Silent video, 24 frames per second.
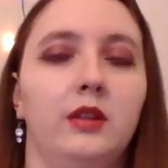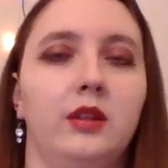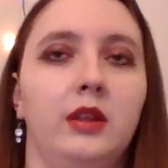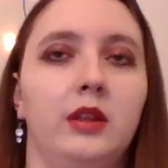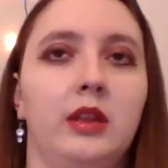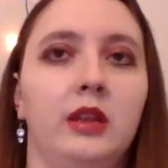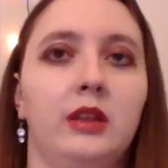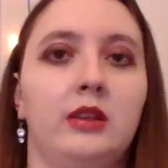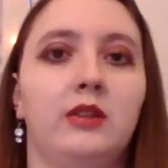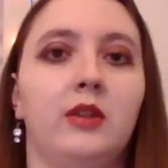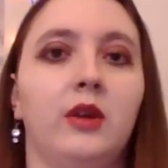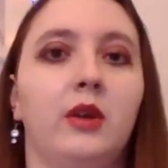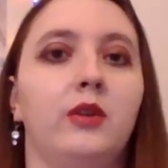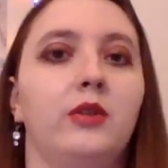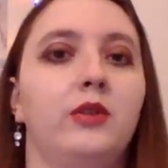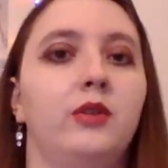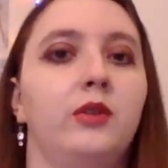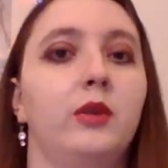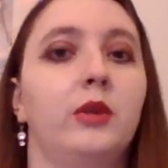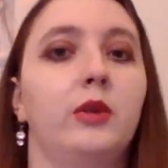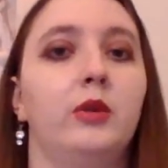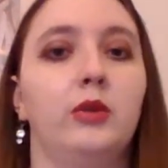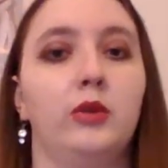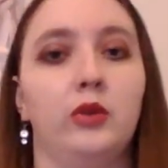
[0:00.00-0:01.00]
it's
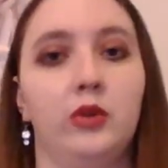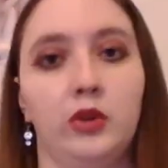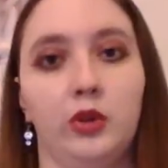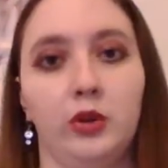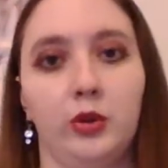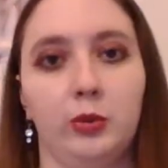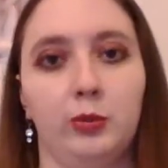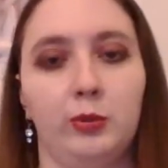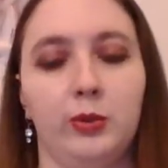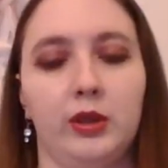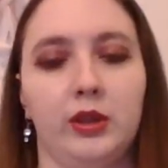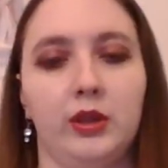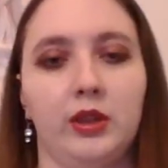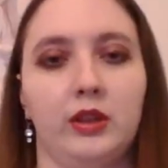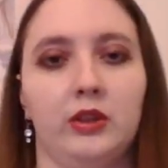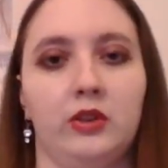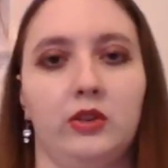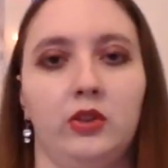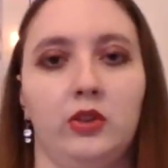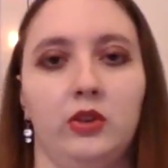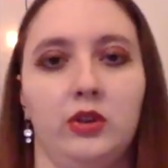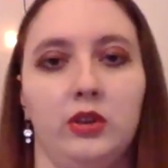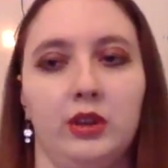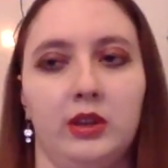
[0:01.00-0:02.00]
also new
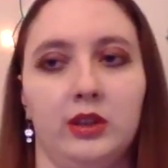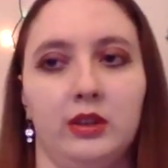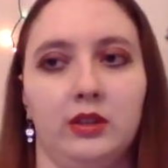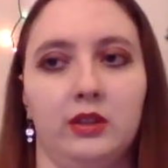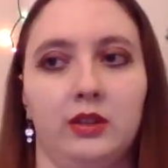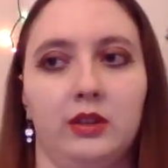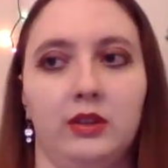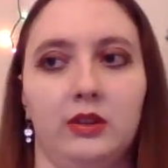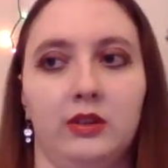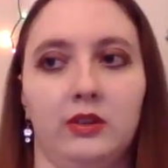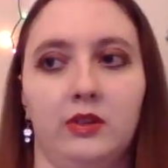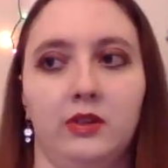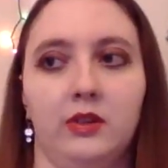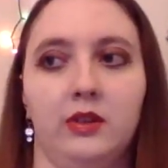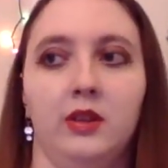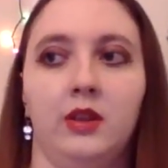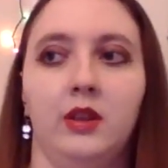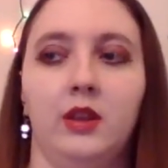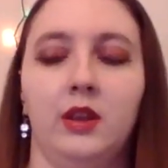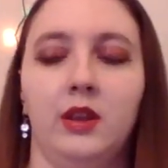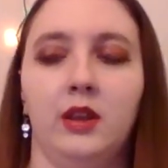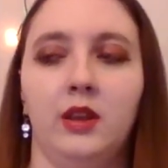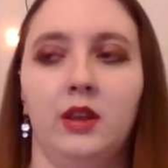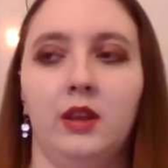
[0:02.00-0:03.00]
because you get this
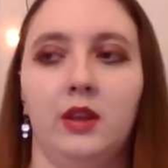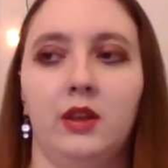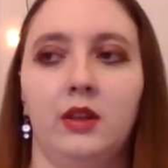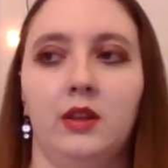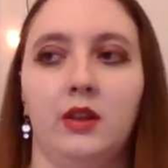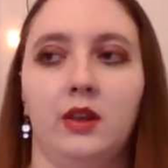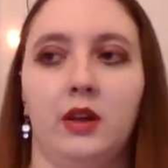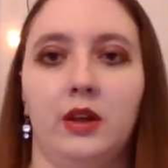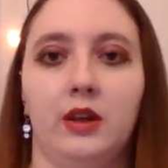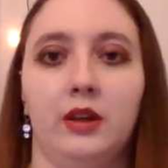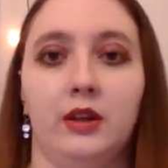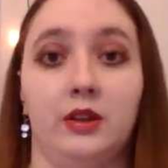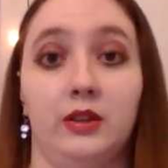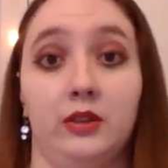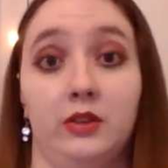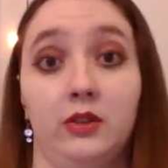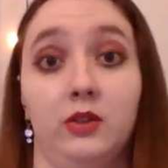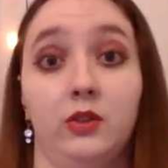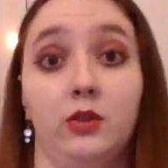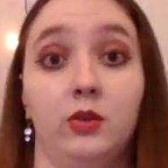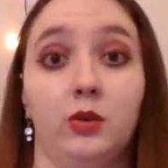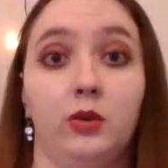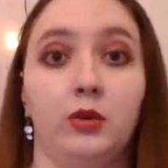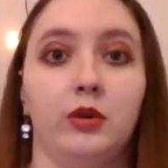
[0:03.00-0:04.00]
a
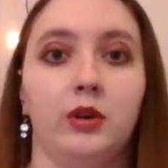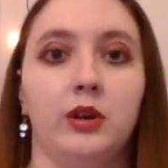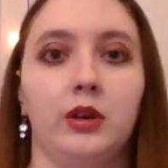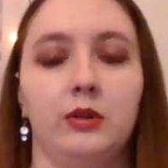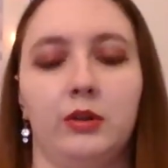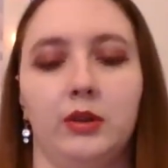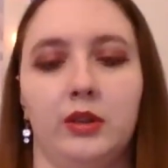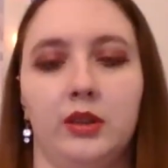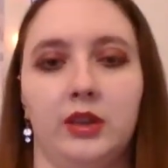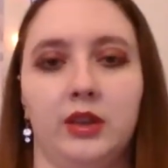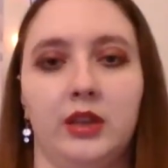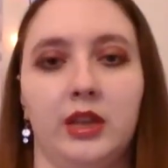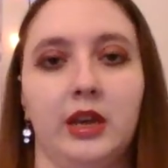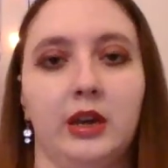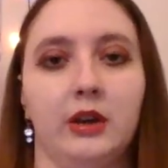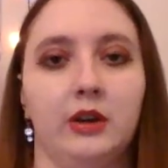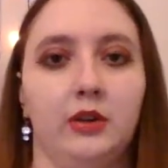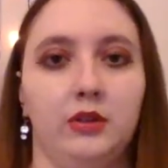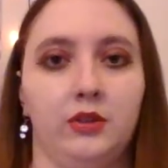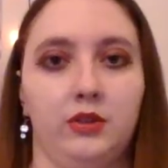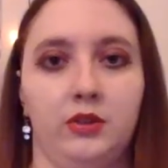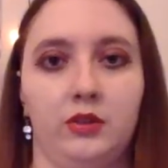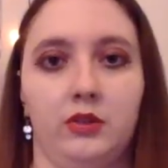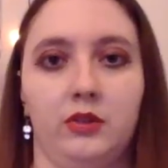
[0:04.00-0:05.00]
story with the
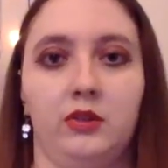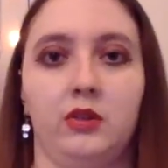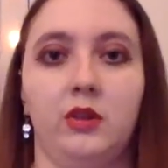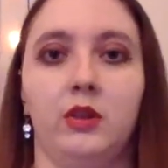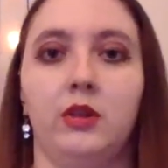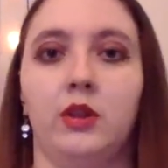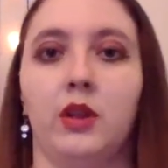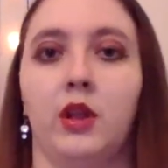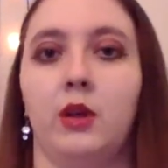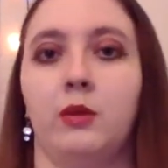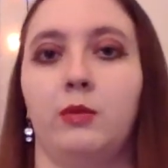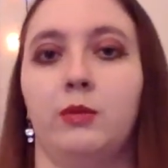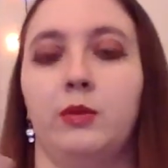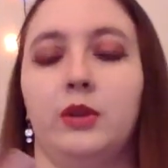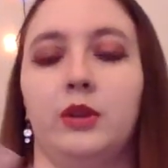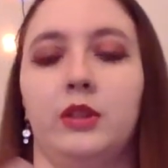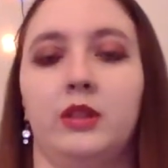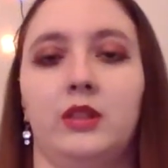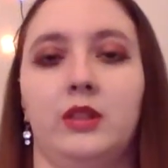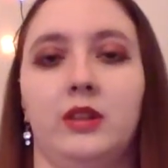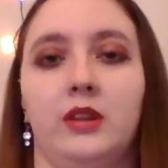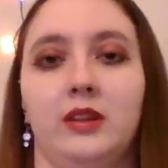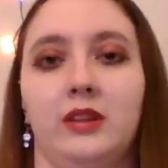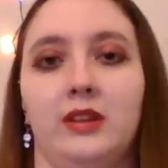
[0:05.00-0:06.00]
characters along
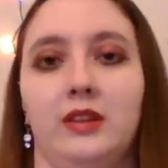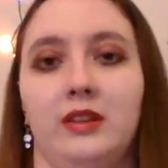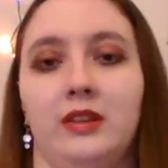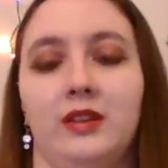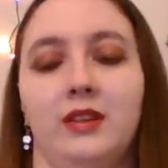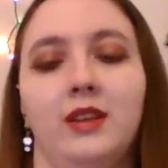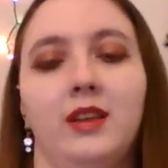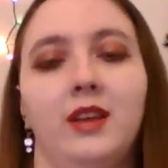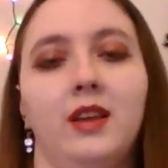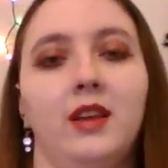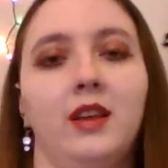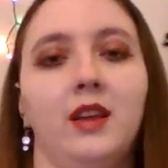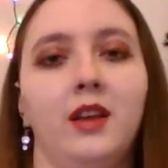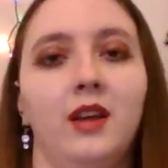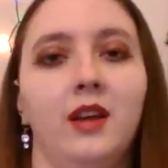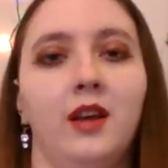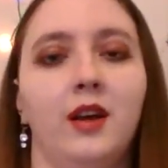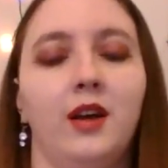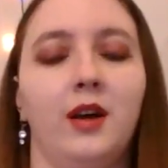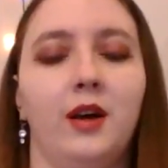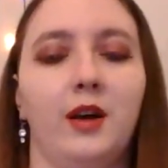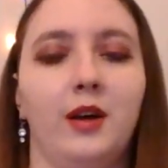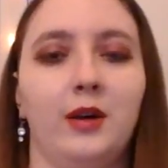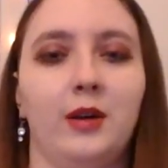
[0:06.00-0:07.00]
with the
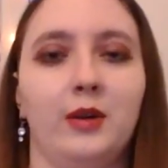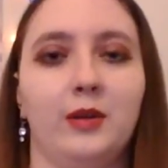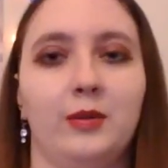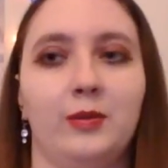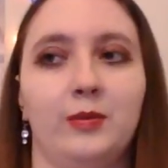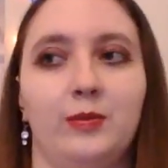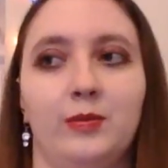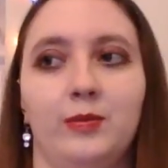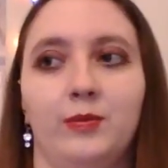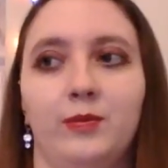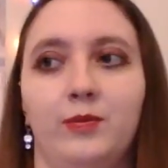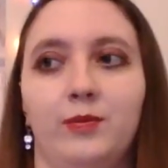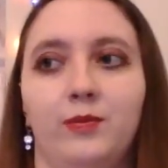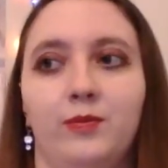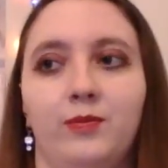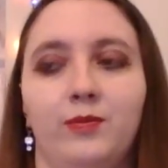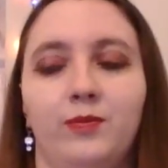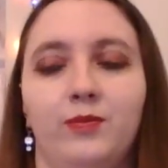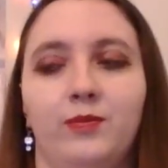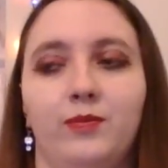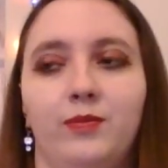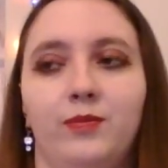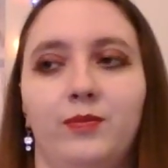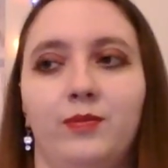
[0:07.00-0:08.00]
um,
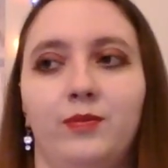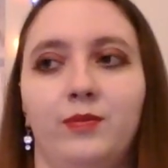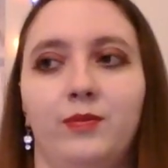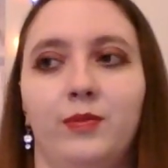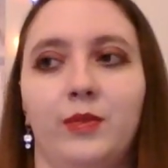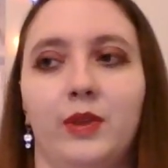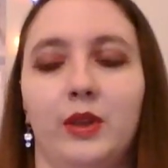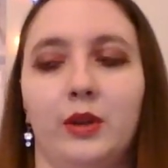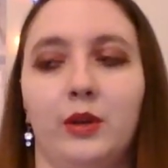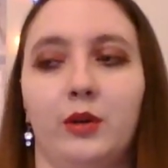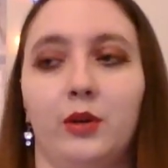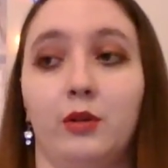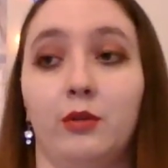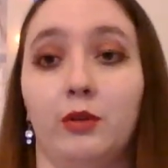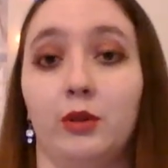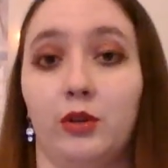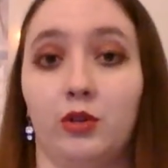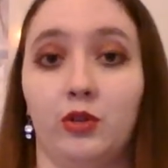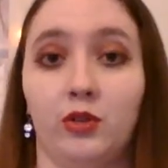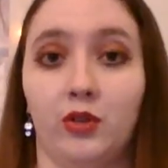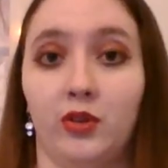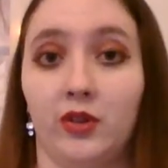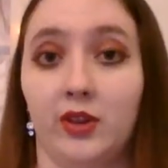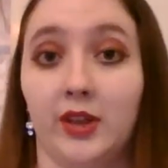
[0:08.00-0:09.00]
you know
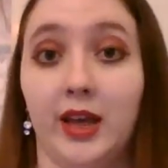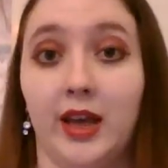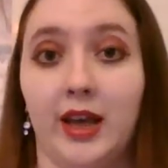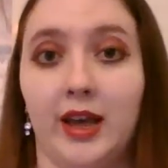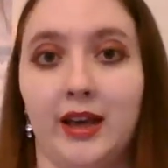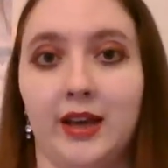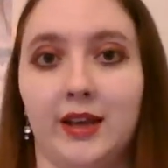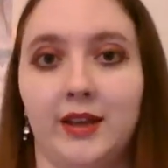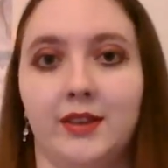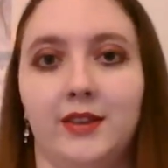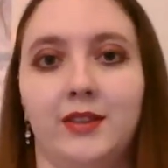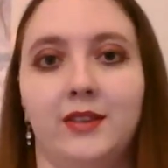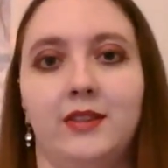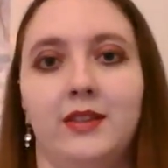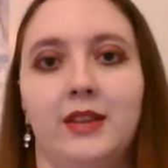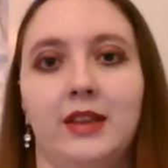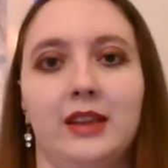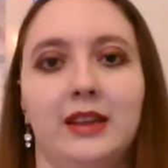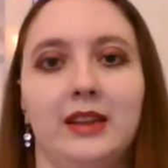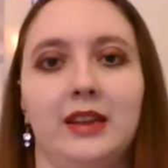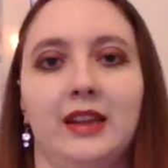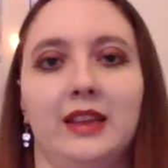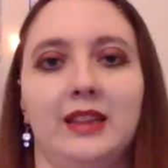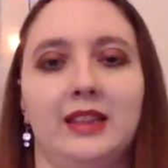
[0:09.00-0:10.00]
original cast
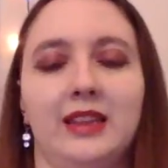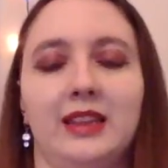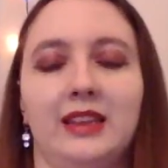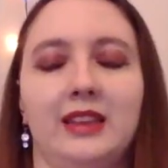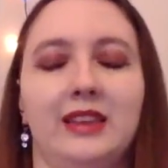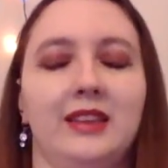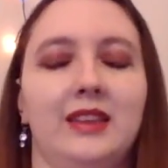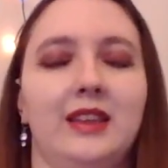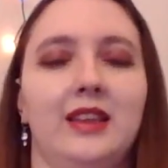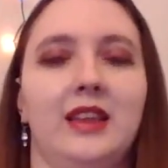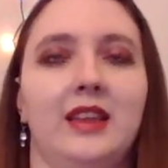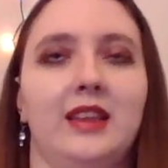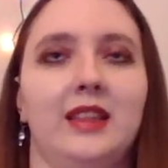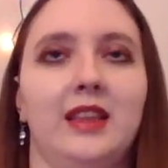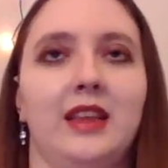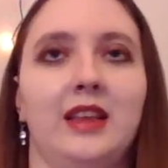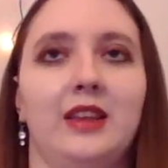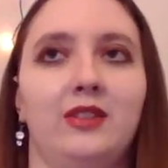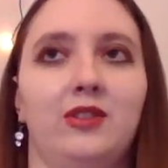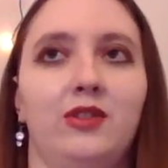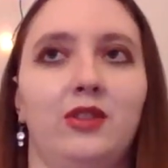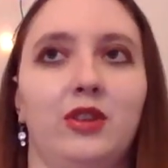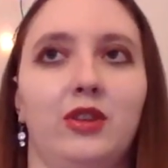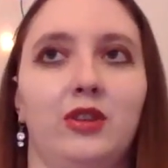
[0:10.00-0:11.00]
and i think
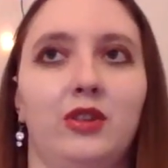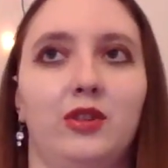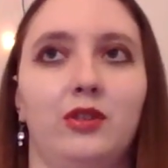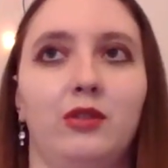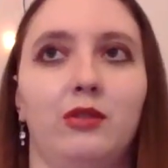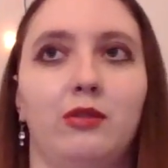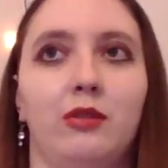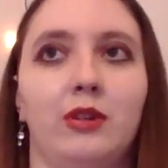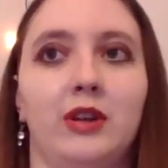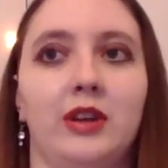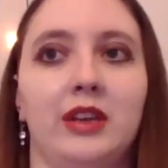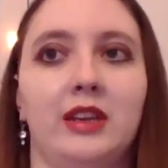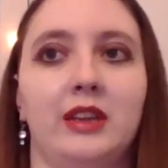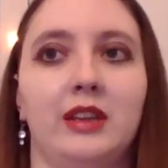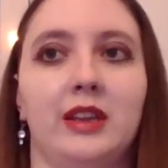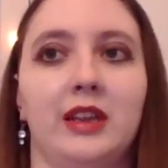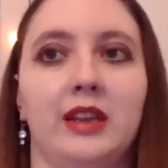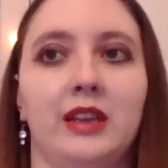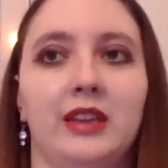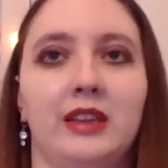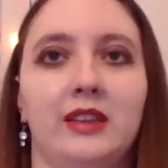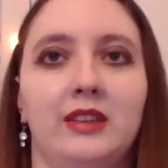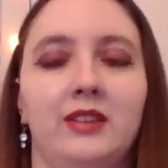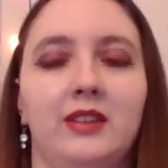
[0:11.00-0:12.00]
that's just great
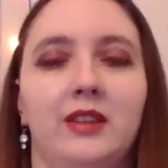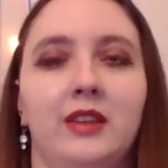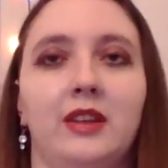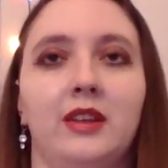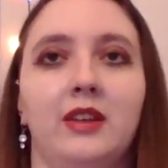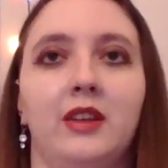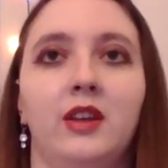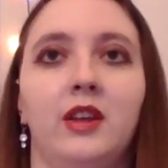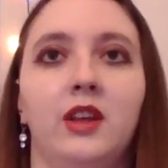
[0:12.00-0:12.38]
like it's a